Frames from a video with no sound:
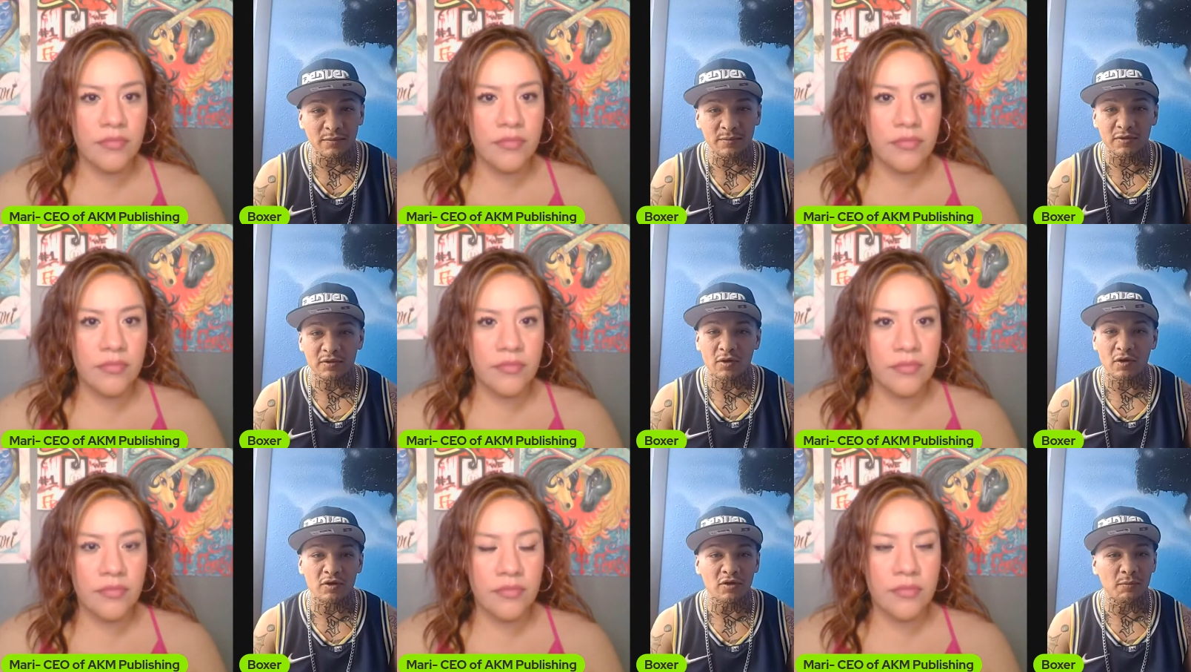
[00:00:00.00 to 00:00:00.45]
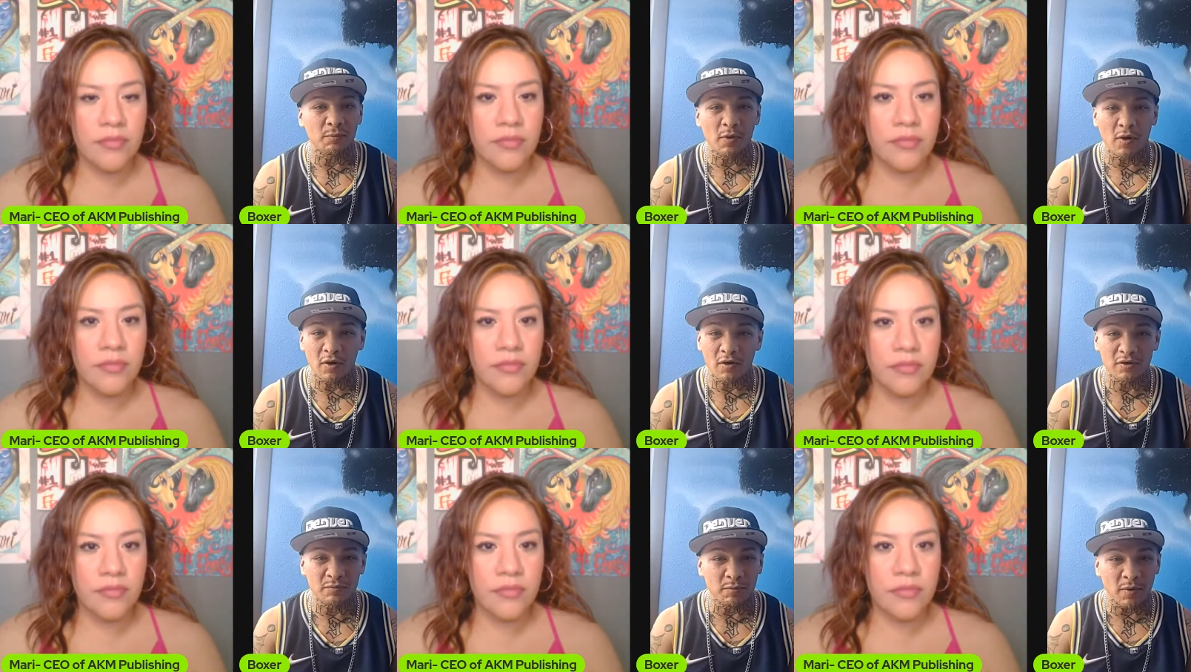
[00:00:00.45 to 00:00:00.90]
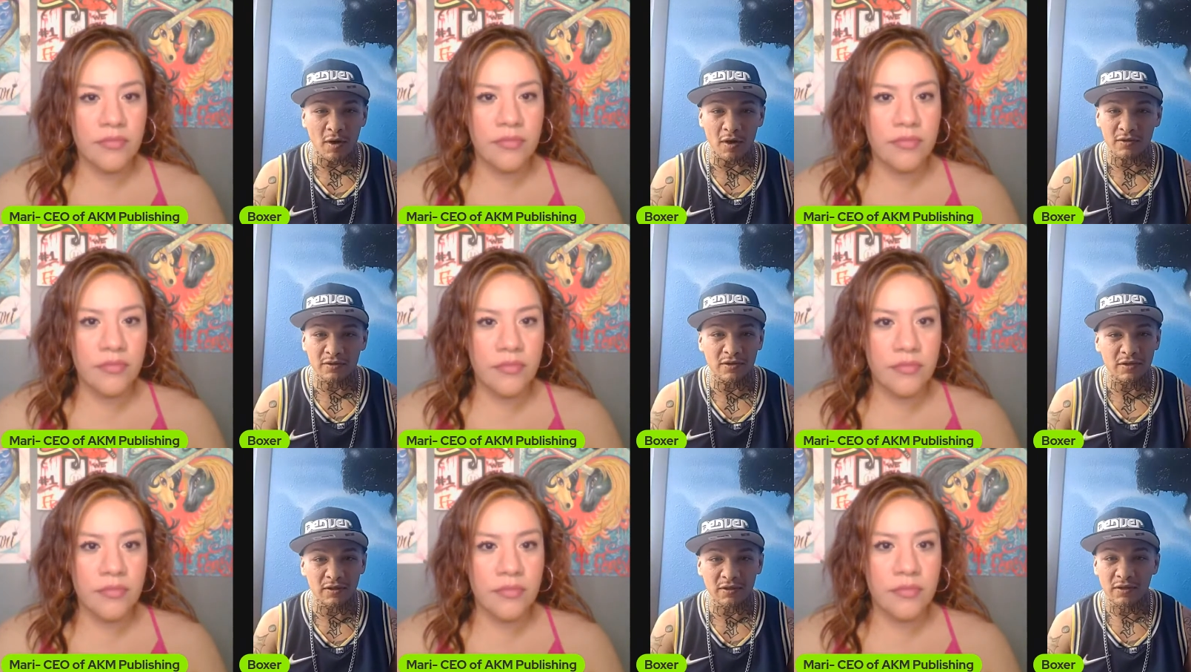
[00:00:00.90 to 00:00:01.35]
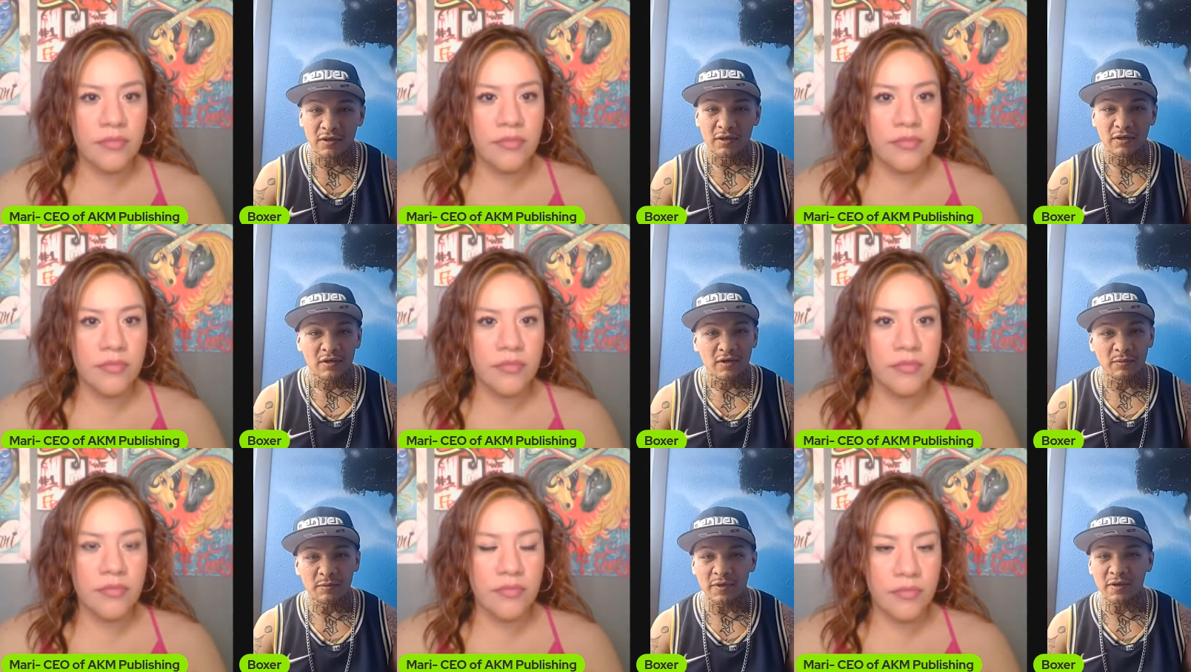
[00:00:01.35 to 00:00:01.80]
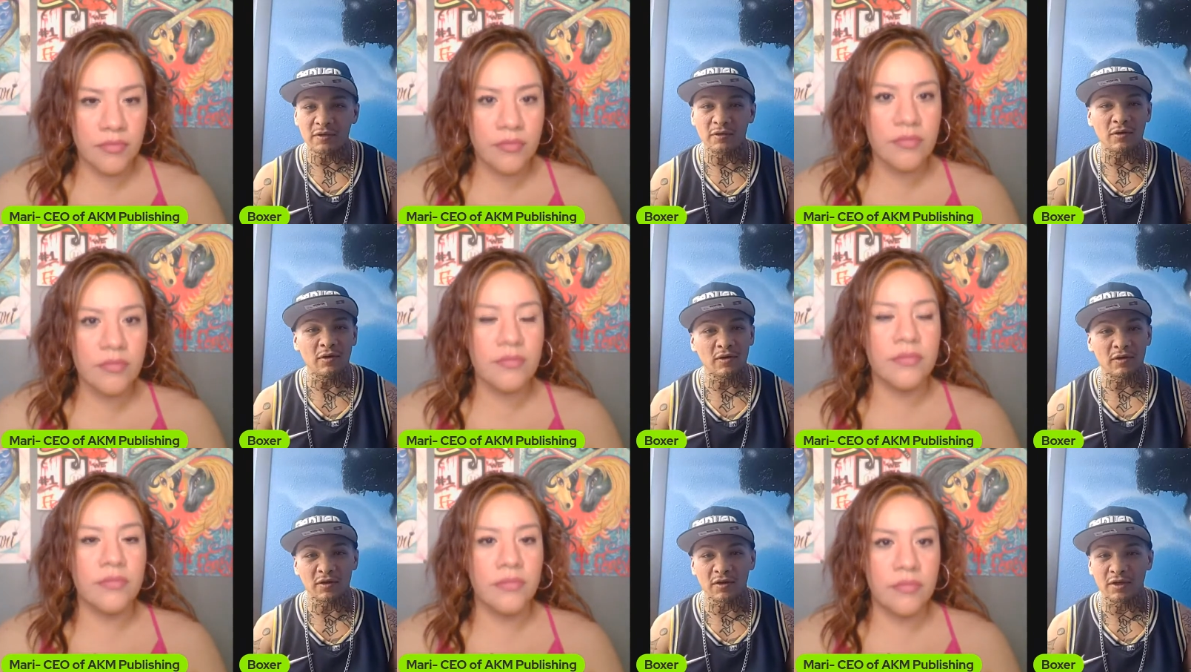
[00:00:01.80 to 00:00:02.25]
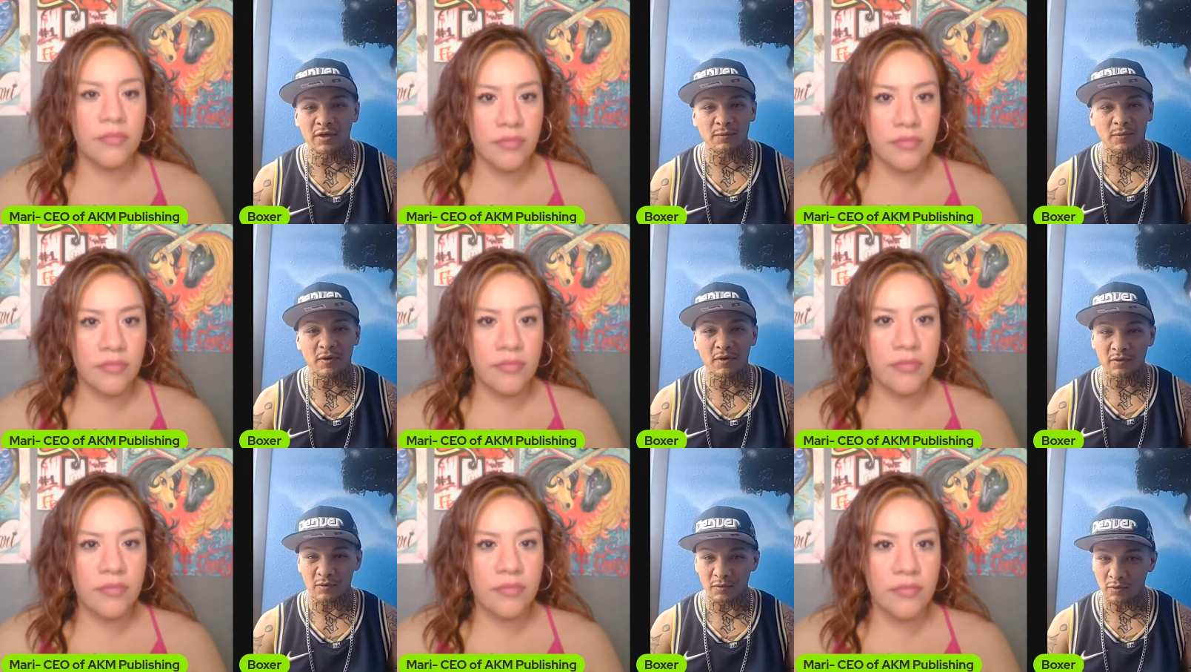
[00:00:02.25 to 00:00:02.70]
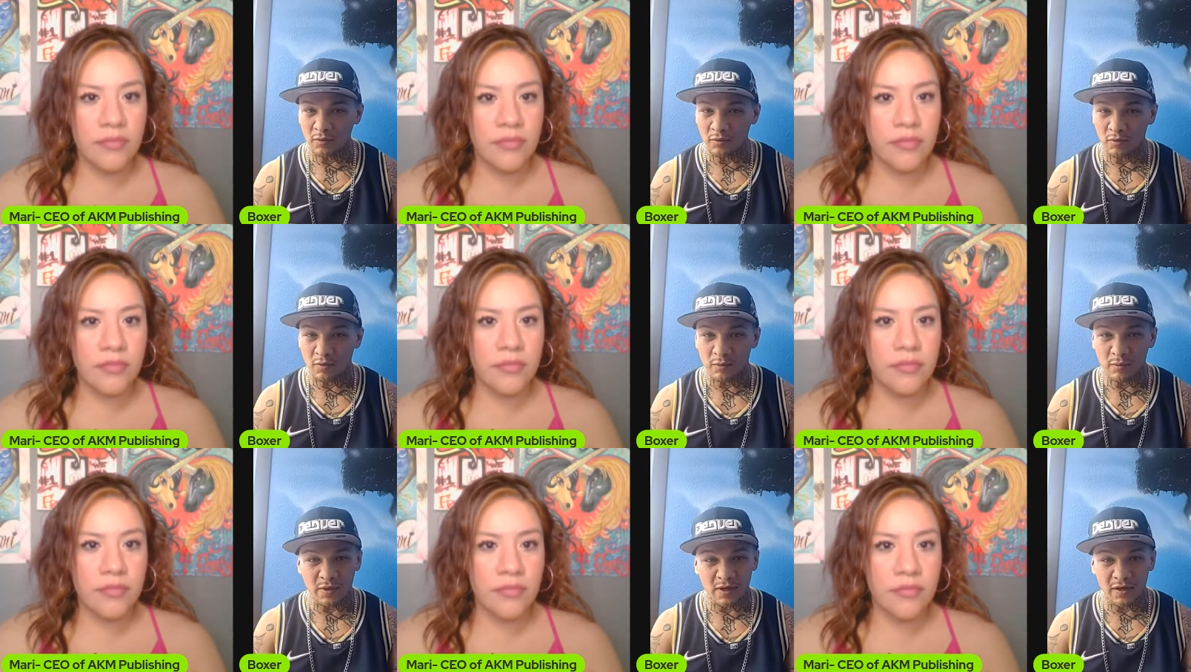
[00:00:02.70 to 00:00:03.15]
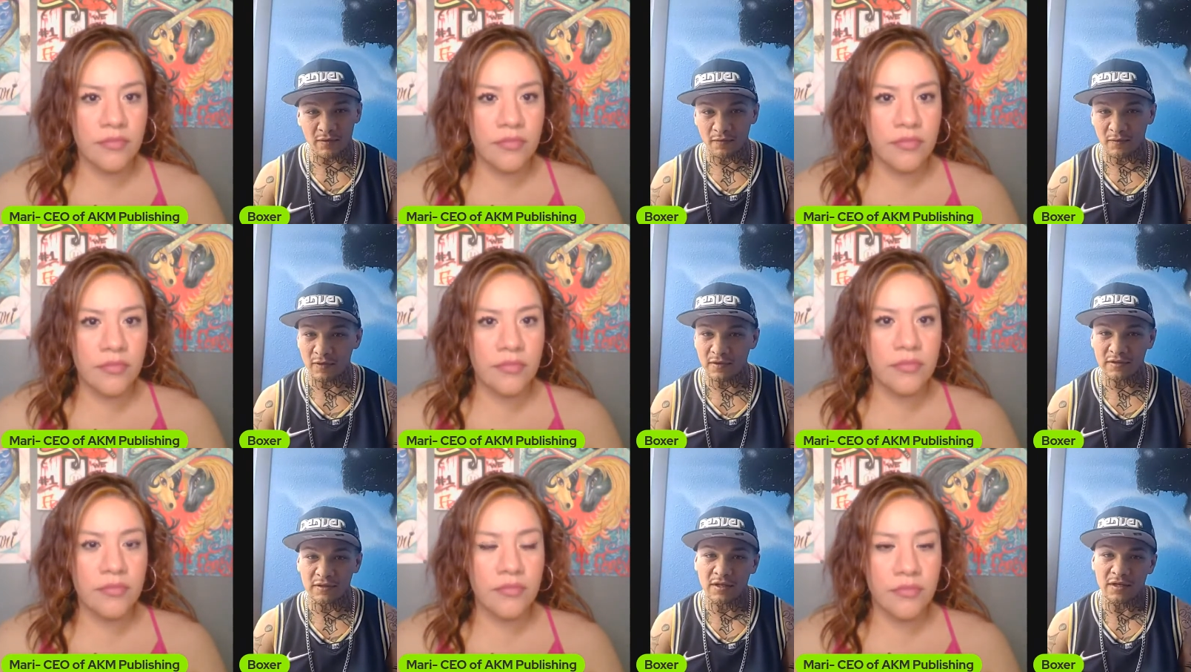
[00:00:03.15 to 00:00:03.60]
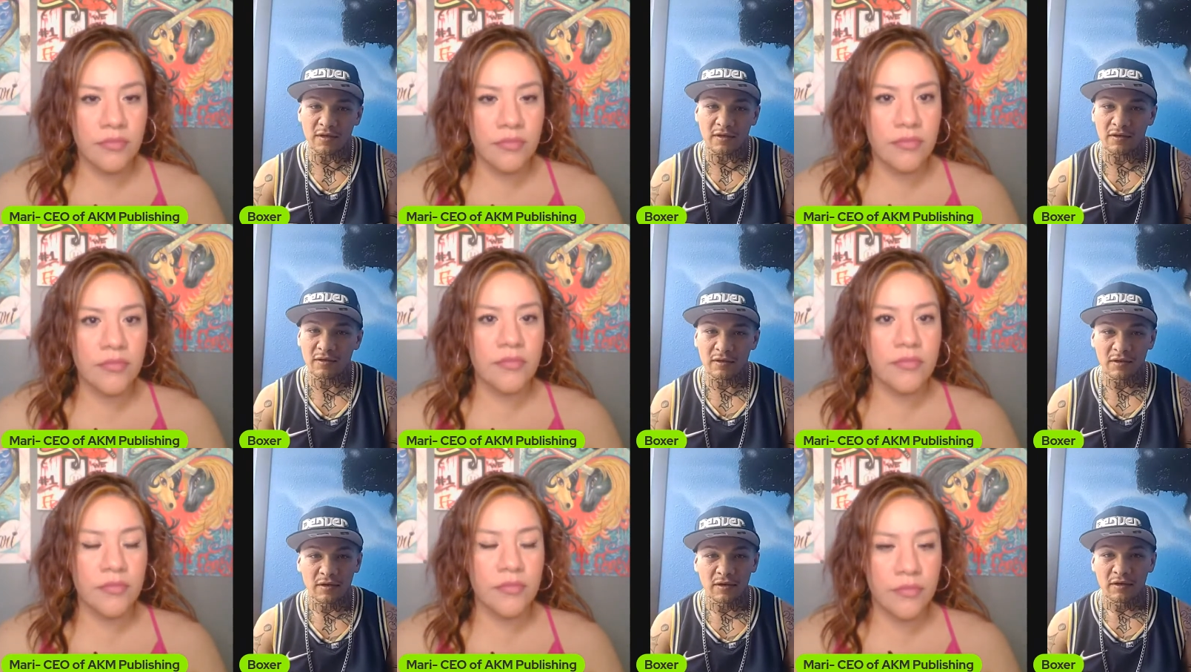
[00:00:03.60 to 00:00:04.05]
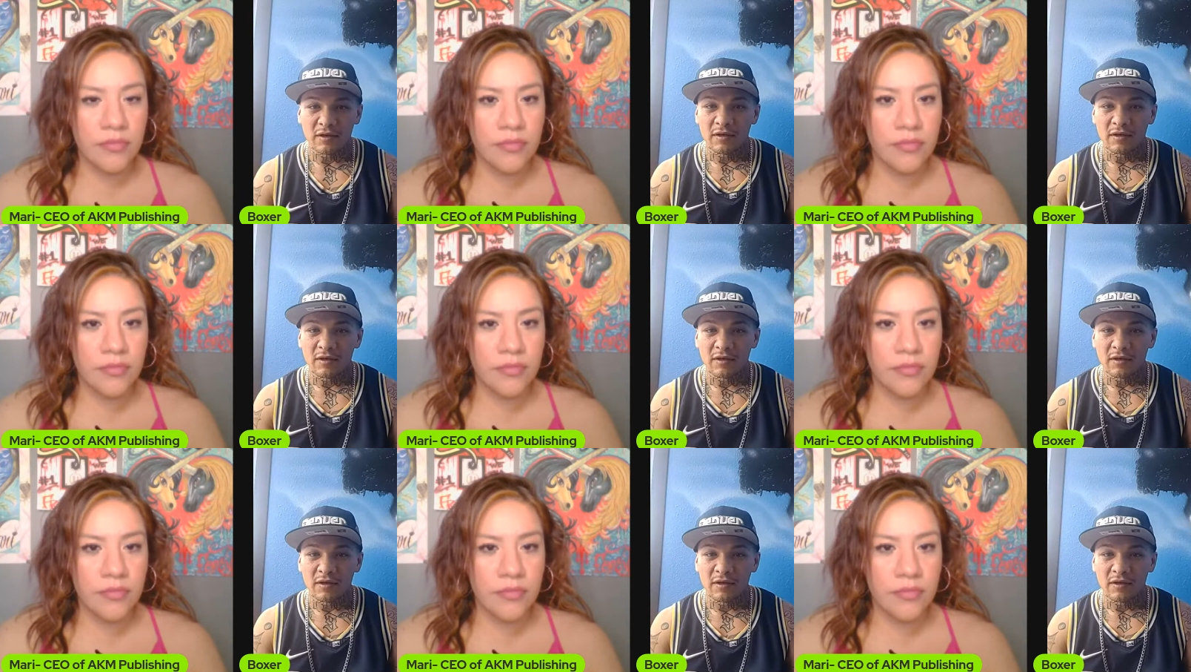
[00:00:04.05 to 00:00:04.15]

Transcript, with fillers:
Speaker 1: team called your bars boxing you mean you look it up on google or whatever is there